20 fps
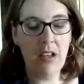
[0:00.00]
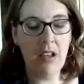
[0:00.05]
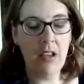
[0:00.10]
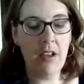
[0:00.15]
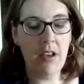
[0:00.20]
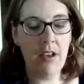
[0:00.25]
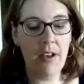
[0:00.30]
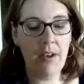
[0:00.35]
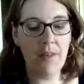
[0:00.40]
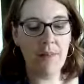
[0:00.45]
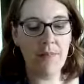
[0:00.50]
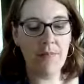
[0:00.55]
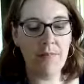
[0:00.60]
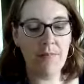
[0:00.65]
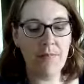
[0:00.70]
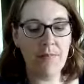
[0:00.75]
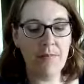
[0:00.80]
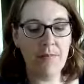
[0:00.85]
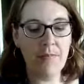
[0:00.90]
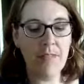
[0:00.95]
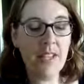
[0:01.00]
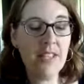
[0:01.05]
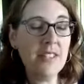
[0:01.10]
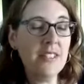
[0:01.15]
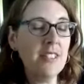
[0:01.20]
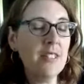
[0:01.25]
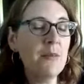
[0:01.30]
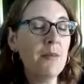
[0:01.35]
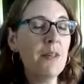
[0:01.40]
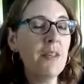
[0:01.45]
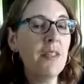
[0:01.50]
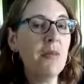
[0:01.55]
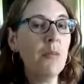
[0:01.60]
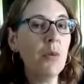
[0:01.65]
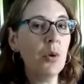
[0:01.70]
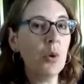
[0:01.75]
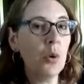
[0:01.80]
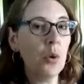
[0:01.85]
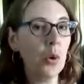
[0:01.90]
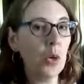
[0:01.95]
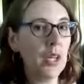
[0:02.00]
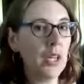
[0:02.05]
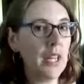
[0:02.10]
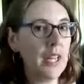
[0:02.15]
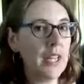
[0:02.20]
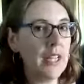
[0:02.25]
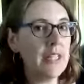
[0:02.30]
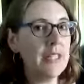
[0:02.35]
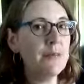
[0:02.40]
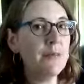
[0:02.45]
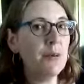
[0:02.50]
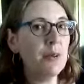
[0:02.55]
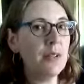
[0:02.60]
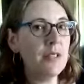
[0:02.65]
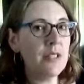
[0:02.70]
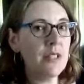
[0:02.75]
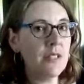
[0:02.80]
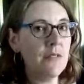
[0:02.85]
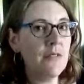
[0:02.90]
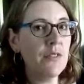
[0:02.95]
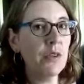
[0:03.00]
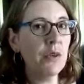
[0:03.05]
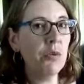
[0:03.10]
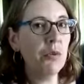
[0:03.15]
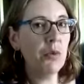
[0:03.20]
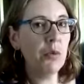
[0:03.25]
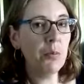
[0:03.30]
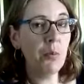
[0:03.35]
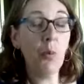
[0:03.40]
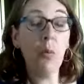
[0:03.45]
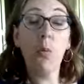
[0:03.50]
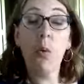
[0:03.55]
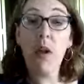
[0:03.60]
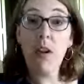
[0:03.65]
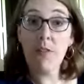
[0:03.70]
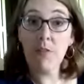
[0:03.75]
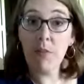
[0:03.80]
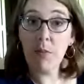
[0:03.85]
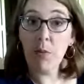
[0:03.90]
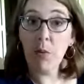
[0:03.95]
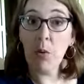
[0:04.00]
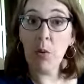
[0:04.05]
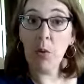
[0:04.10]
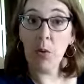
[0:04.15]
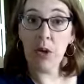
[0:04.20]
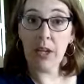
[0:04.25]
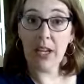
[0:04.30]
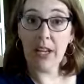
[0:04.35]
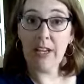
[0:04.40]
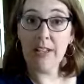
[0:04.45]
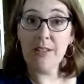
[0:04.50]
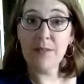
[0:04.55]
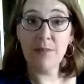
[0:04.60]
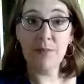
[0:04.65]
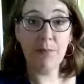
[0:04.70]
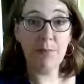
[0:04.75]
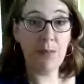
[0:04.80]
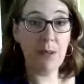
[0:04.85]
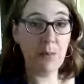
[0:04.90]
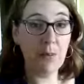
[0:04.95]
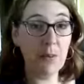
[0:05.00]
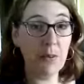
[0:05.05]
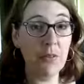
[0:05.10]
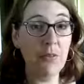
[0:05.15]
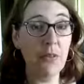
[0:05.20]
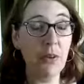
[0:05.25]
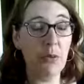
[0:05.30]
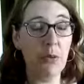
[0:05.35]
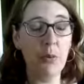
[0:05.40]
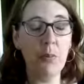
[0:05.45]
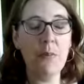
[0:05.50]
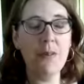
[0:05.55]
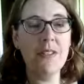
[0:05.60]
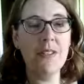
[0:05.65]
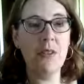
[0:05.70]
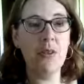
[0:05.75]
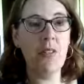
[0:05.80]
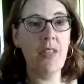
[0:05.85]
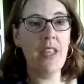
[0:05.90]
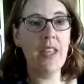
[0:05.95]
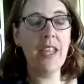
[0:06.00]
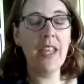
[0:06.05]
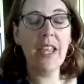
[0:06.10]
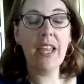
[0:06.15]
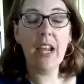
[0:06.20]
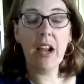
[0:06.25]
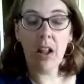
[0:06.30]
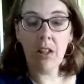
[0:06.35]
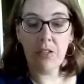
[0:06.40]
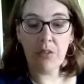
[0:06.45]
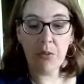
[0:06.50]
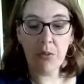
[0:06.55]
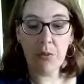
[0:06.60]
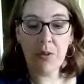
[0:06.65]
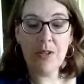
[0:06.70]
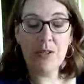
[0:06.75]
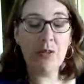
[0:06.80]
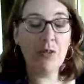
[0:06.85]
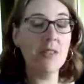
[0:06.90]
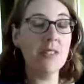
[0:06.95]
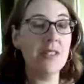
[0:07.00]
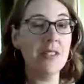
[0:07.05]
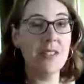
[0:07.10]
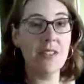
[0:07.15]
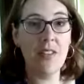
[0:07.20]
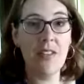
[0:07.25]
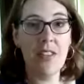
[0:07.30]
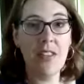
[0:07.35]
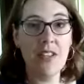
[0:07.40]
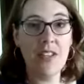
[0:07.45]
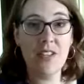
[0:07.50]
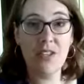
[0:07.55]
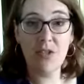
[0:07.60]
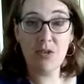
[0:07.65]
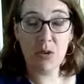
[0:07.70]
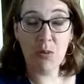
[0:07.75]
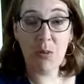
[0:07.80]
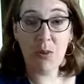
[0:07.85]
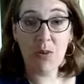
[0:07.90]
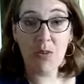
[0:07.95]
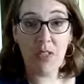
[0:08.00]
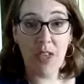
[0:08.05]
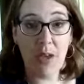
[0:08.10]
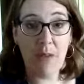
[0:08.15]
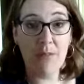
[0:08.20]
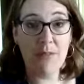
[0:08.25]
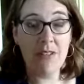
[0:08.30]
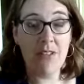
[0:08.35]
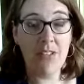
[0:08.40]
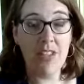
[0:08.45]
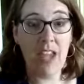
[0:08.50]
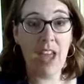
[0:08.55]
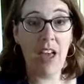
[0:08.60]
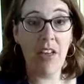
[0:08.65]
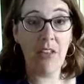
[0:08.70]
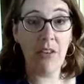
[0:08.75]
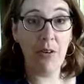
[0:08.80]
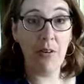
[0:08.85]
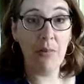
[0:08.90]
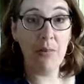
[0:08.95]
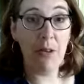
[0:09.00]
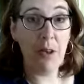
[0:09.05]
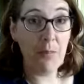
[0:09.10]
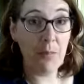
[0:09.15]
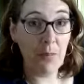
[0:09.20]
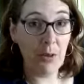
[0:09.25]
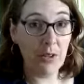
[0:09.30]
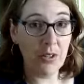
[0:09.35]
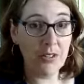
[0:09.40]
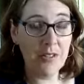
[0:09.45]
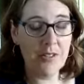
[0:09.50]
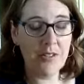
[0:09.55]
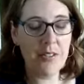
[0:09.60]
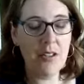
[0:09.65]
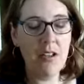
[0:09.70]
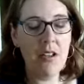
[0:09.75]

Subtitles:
tends to be the more organized person of the group, or one of the more organized people in the group, and so they can get all of the resources and then distribute them to the other members.